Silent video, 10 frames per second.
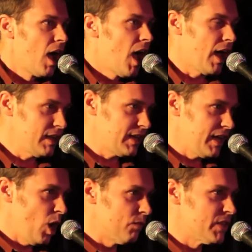And I get
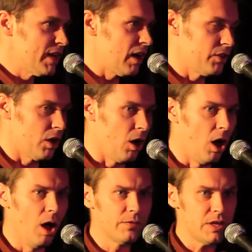over there, and there are
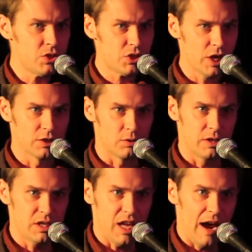all these
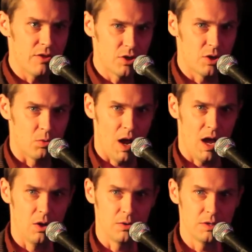children gathered
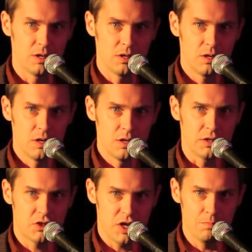around the
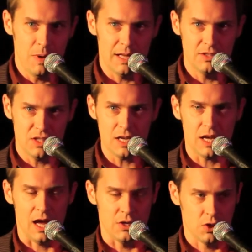chimpanzee
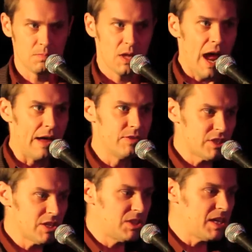cage. And this
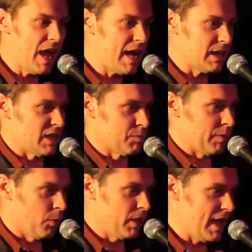is the 80s,
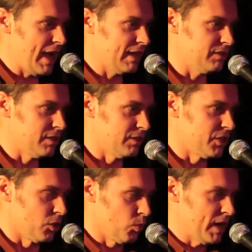before they had
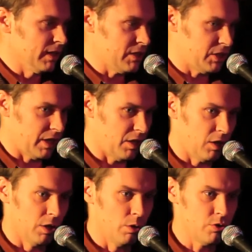the realistic
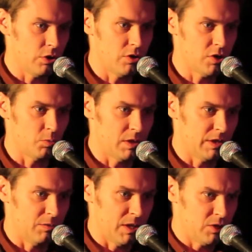enclosures
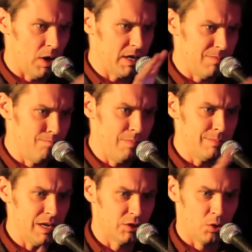that they tried to
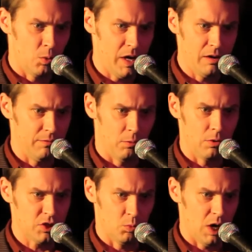mimic the
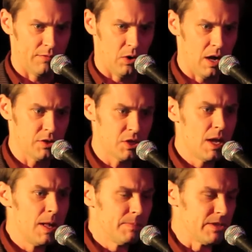rainforest or whatever else.
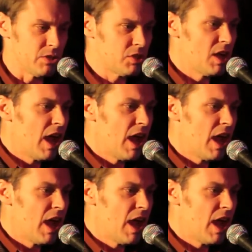It's